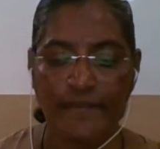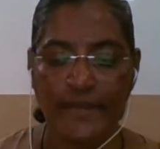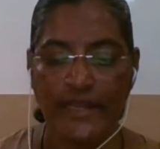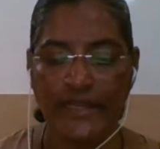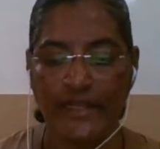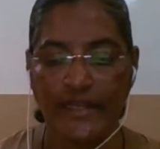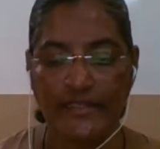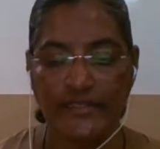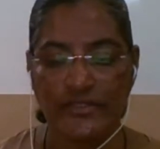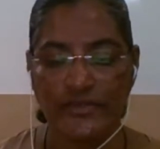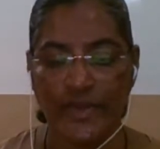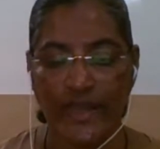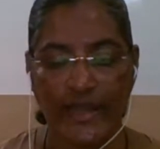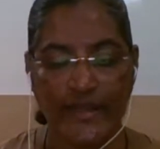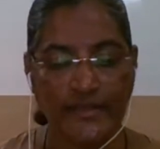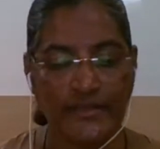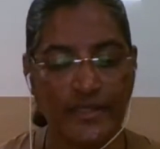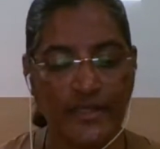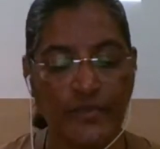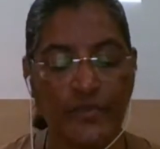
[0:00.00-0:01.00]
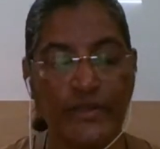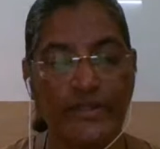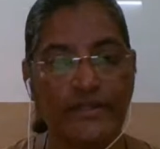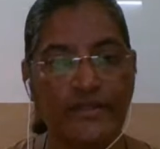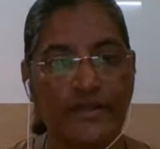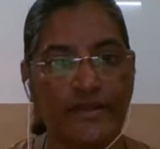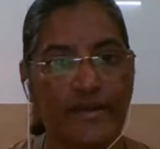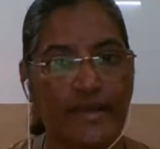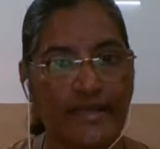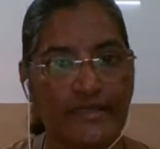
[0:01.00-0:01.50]
may need to handle
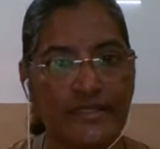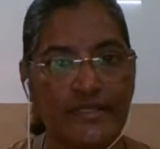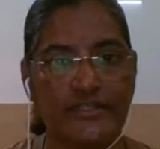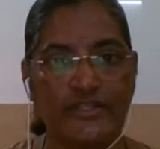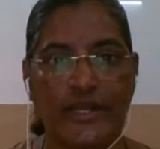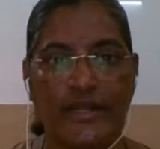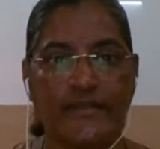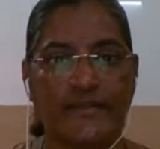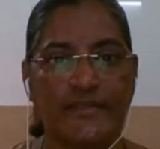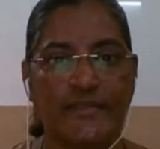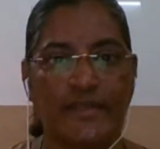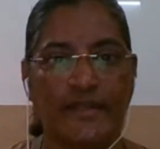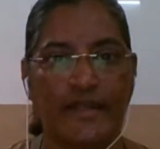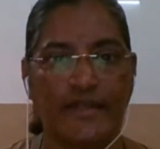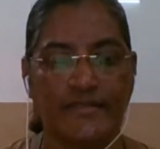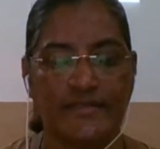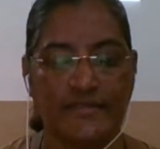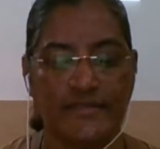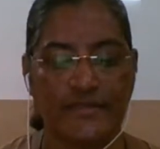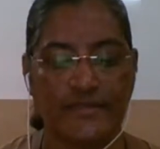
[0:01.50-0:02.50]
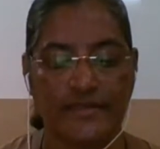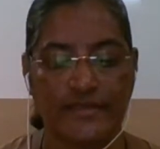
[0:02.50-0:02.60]
with greater gentleness,